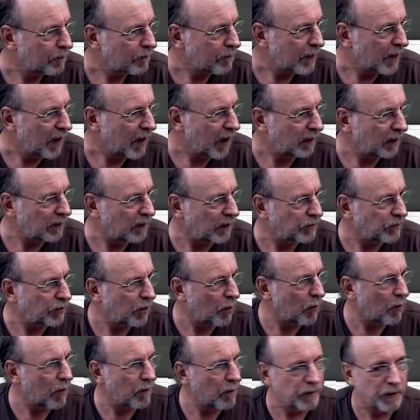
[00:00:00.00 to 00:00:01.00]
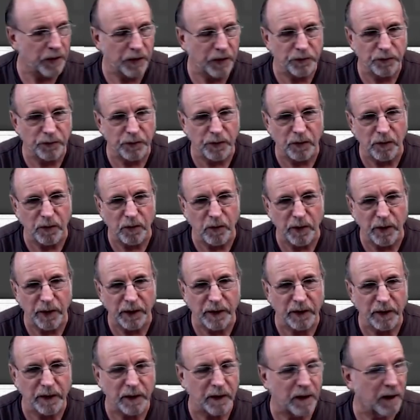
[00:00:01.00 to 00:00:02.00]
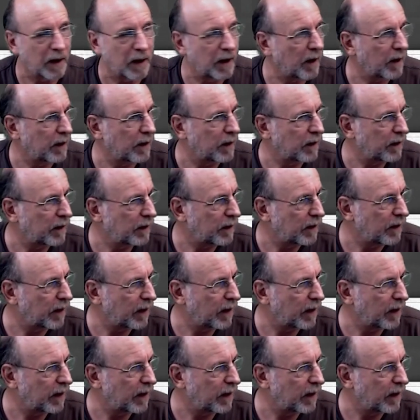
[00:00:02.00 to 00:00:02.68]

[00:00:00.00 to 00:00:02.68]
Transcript: And let's go over these real quick. Uh,